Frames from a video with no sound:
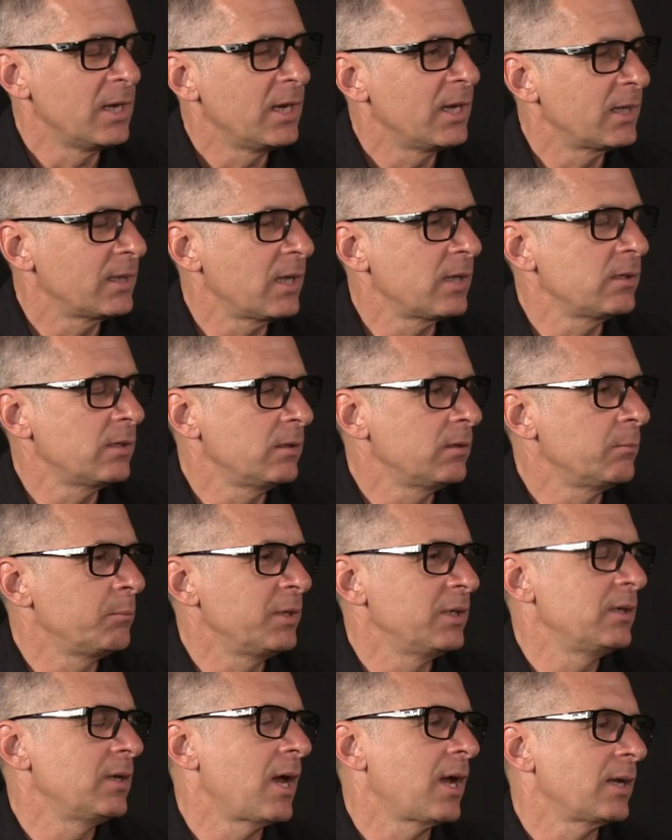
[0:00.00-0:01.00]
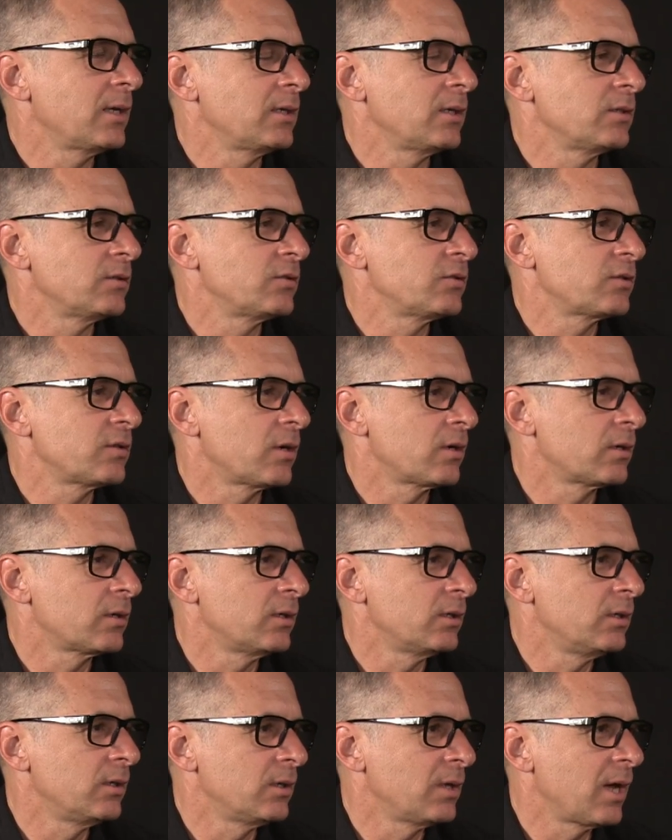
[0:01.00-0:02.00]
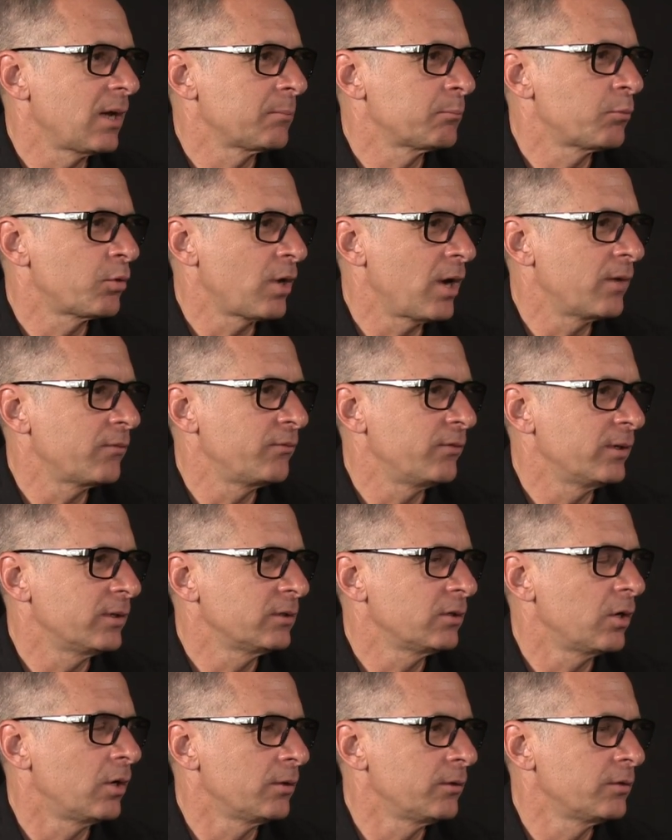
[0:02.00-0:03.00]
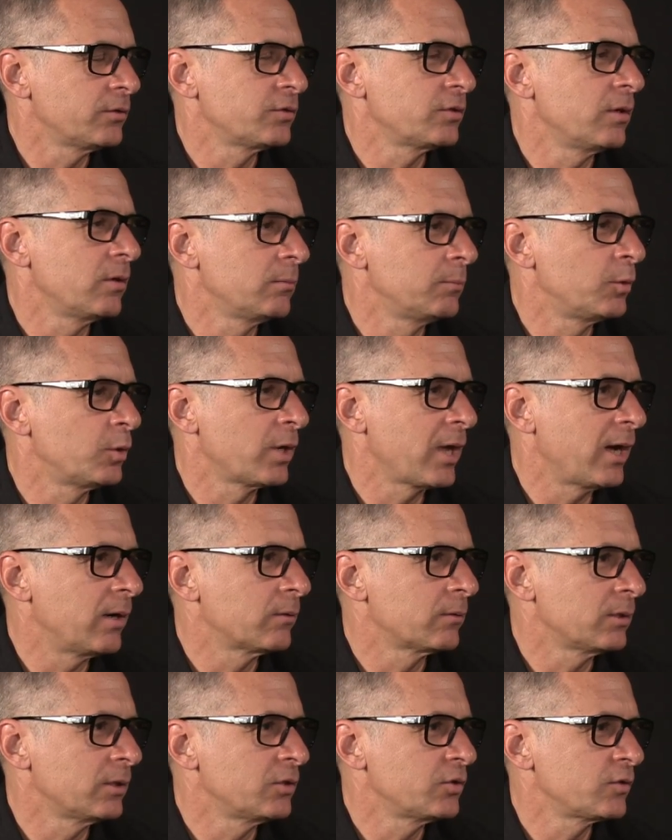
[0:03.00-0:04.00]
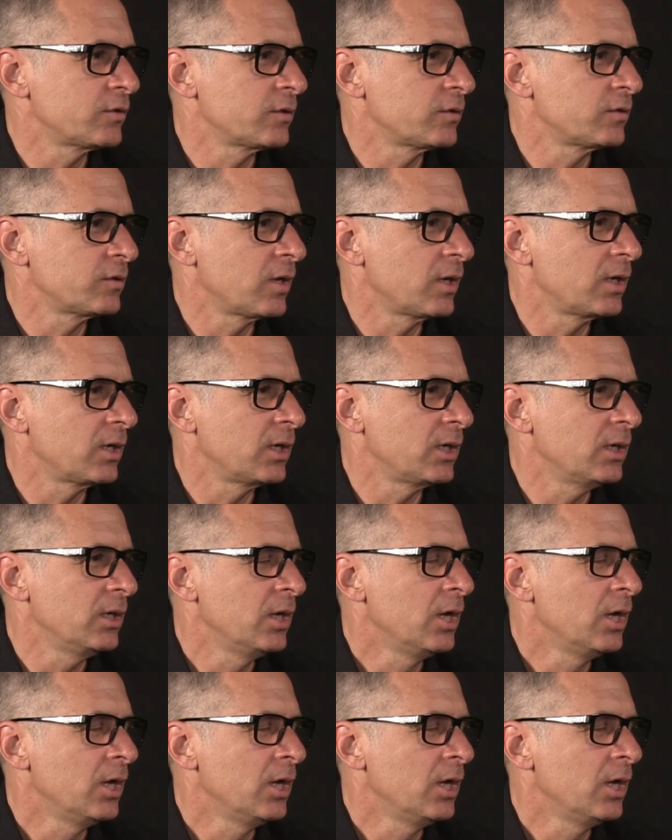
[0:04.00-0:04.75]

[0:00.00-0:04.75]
And then in the mid-90s started a nonprofit called the Snowboard Outreach Society,